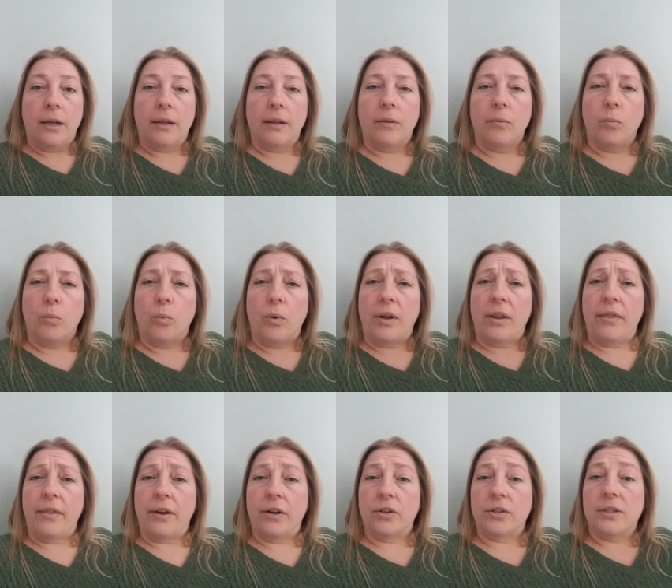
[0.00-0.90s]
when
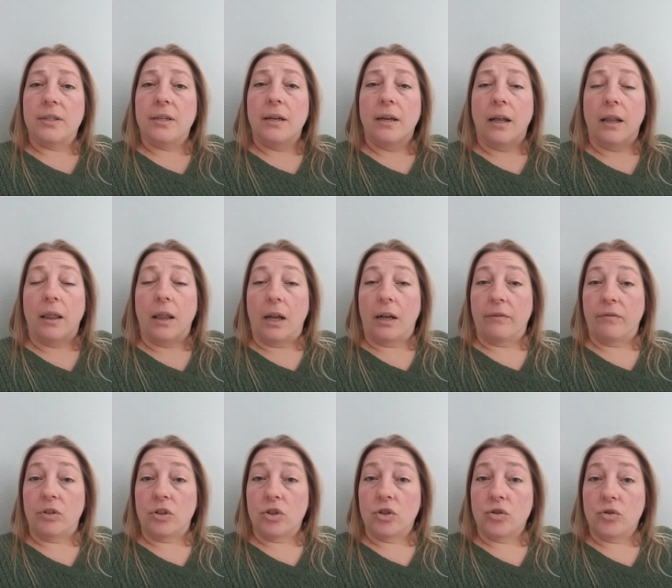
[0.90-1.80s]
there's a lot of
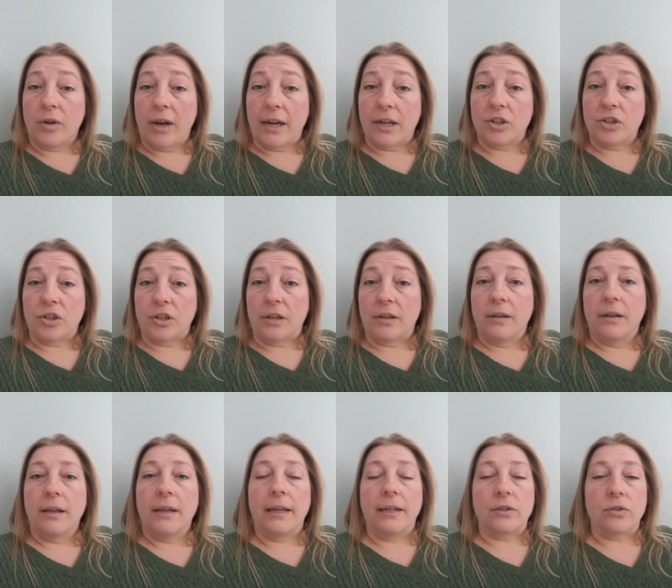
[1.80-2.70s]
distraction,
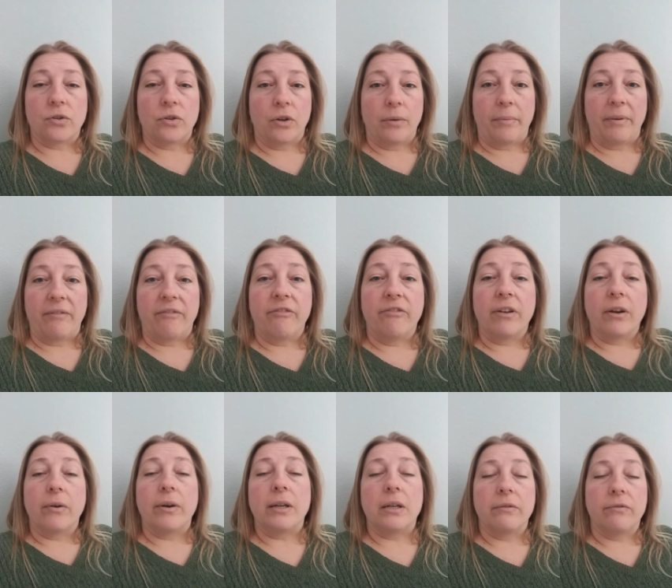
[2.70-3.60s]
it's going to be
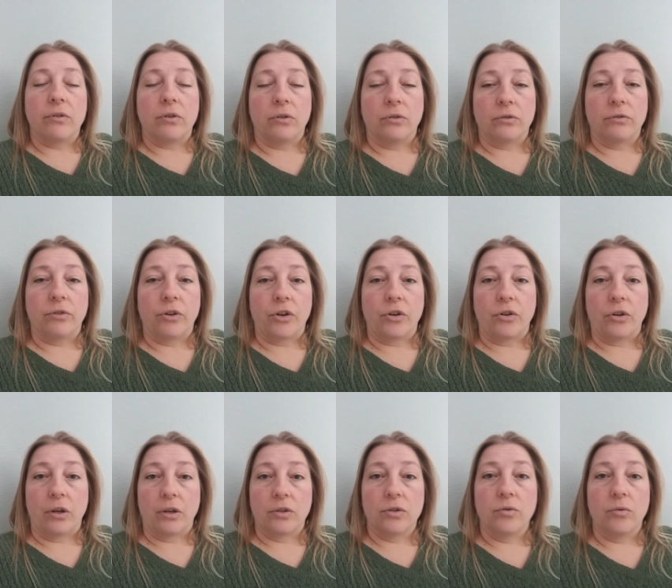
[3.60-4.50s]
very difficult for your
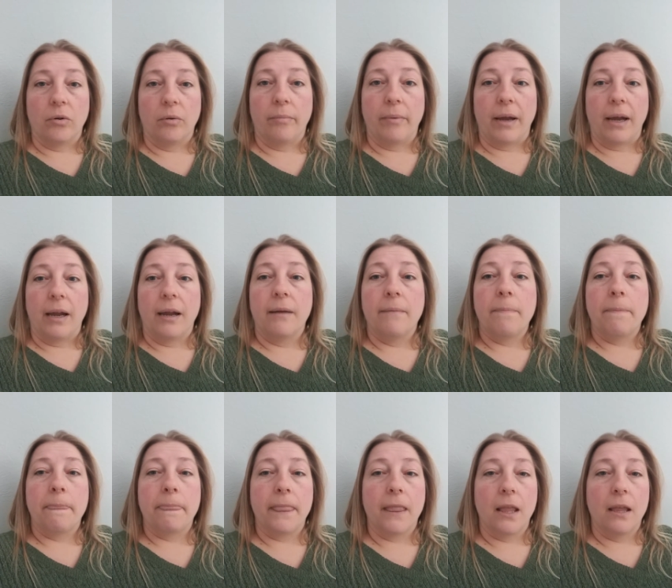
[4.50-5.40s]
dog to obey.
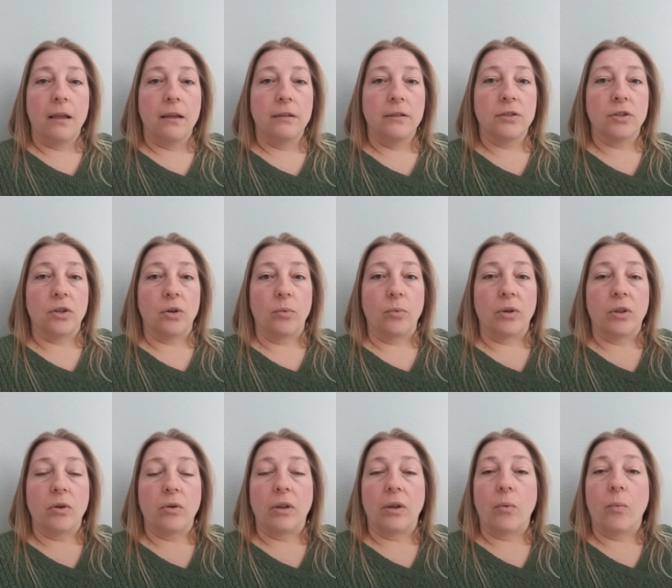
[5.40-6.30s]
So with
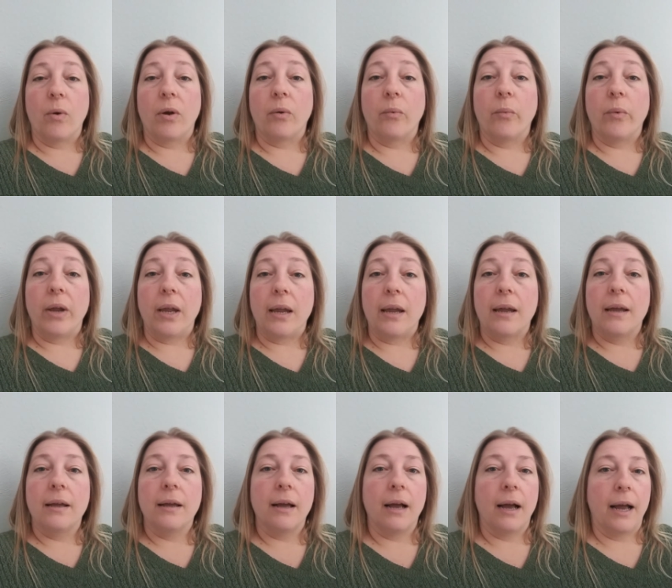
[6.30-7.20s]
only one week,
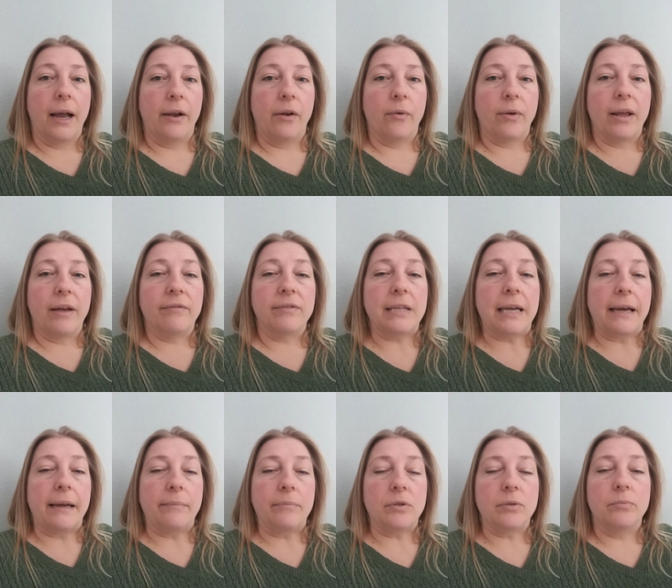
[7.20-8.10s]
I don't have
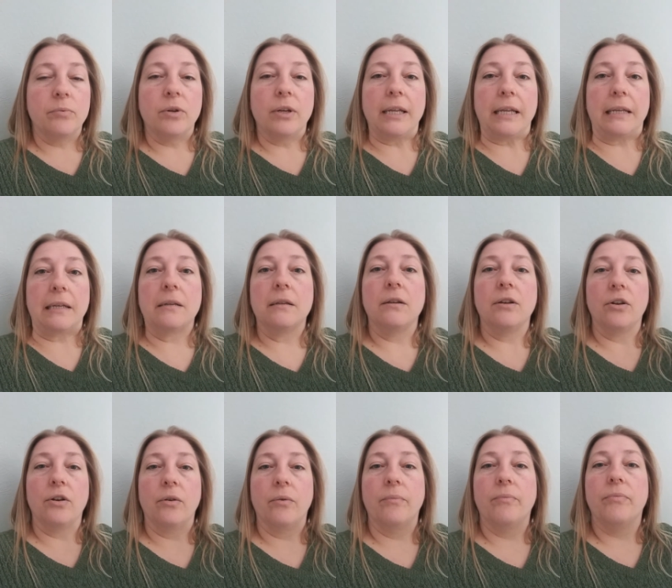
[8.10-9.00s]
time to put in, you
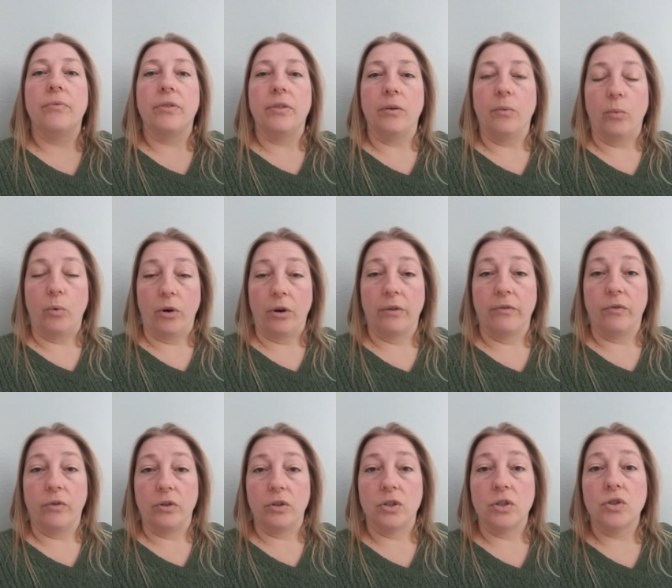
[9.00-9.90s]
know, the work for
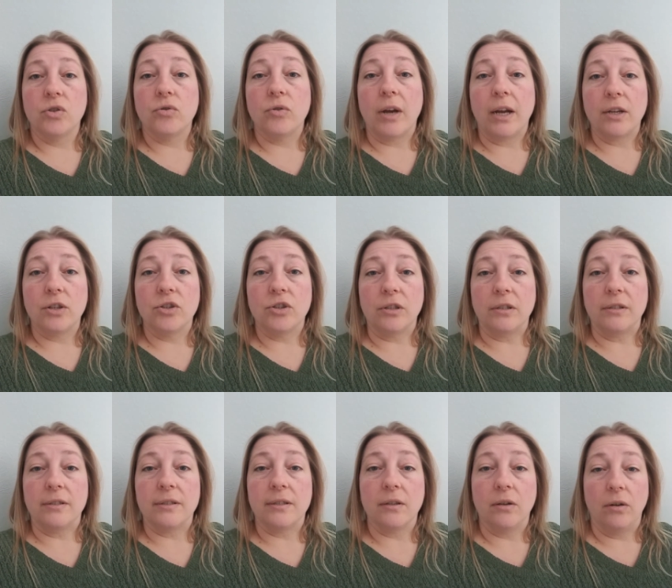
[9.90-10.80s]

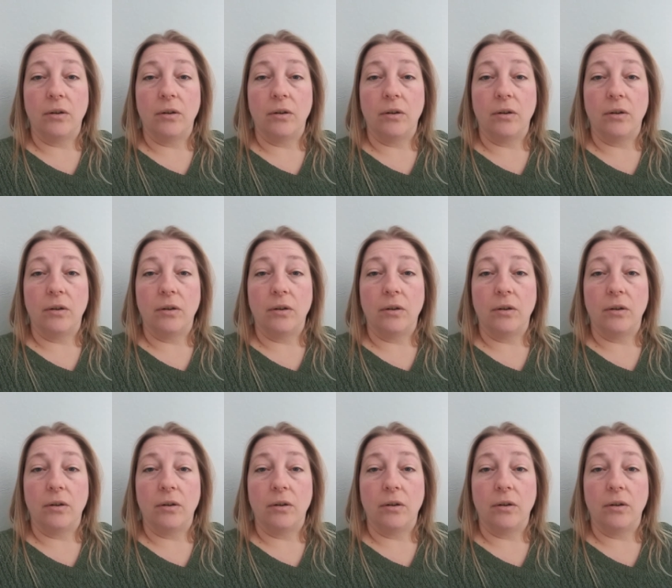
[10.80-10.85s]
distractions